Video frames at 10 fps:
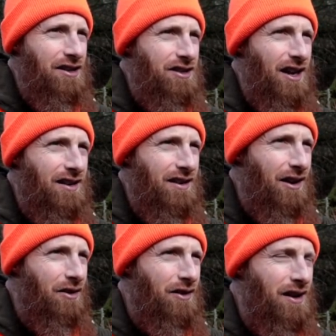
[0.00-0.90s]
trying to
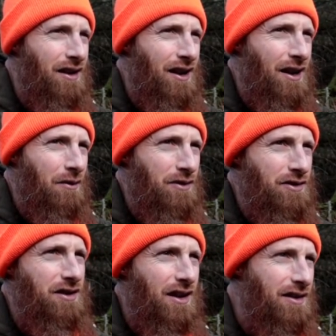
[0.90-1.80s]
kill him. And
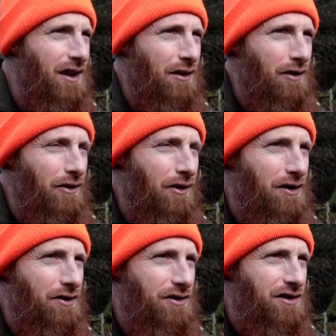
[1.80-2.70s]
when she takes it out of the
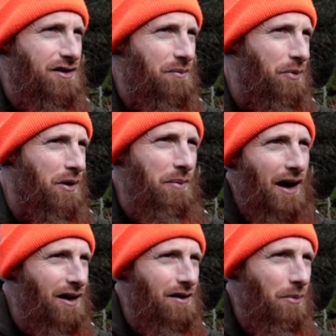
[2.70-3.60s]
laundry, she doesn't put it
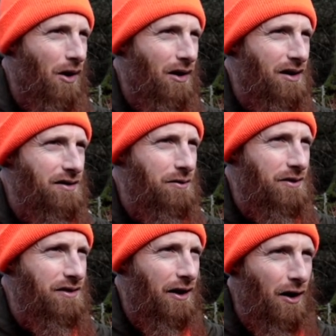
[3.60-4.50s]
back in the pocket, so
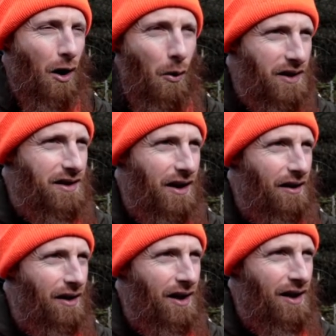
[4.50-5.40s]
it's not always
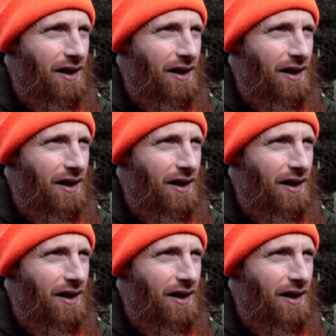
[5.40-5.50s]
there.